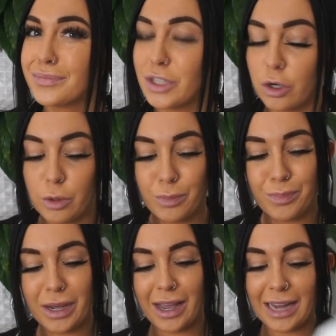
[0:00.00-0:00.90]
Girl,
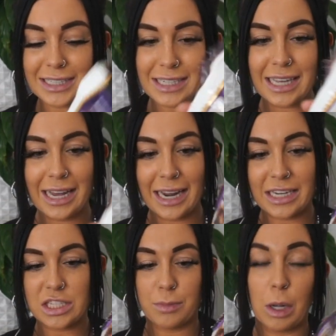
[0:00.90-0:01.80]
but I did get a
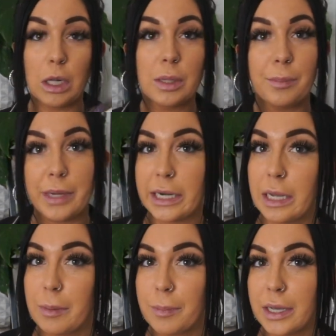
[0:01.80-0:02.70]
small
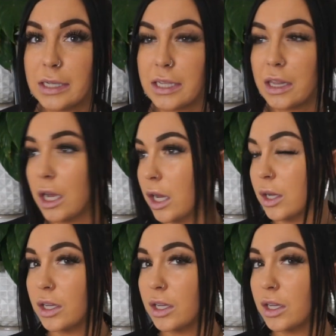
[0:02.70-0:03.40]
medium because I thought,